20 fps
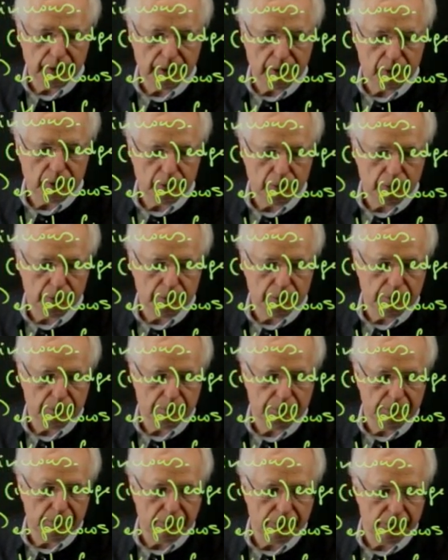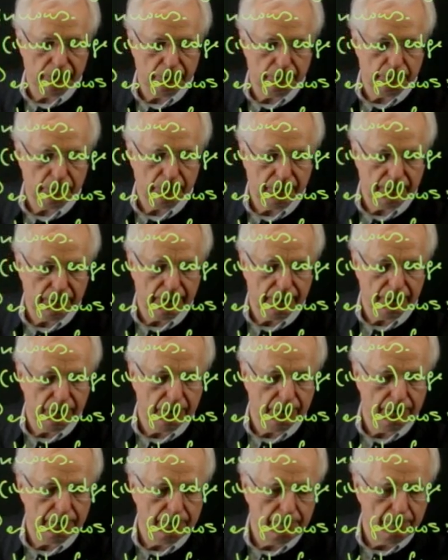can make this
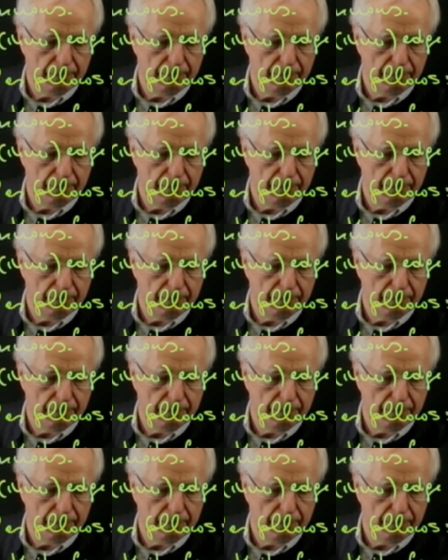precise,